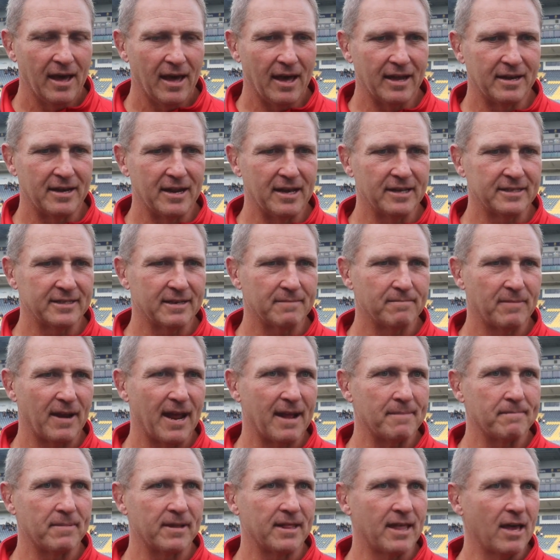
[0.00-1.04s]
a decent
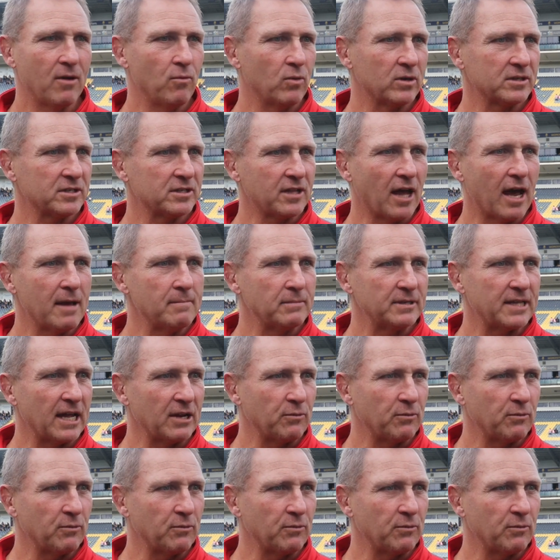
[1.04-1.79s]
brand, but there was times